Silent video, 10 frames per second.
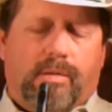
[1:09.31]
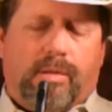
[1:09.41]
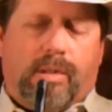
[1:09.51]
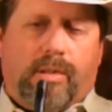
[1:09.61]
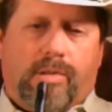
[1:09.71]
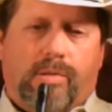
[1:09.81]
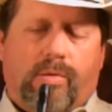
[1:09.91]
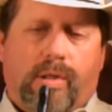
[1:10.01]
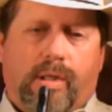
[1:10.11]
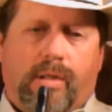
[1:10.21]
in the
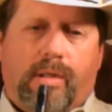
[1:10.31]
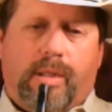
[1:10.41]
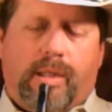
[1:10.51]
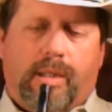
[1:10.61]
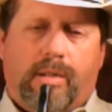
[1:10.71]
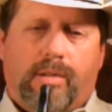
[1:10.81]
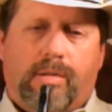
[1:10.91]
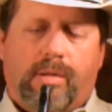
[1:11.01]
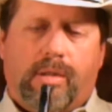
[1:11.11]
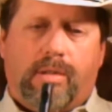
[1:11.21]
soil and
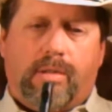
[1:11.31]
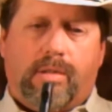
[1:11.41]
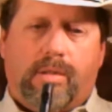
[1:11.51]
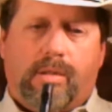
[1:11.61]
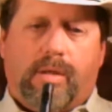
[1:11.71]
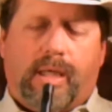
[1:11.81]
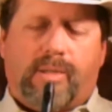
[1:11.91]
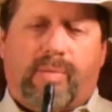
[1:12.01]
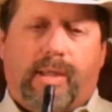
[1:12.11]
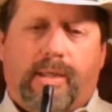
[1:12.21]
to the grass
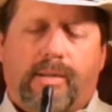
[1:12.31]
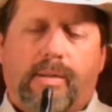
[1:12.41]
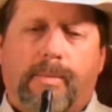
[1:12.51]
plants,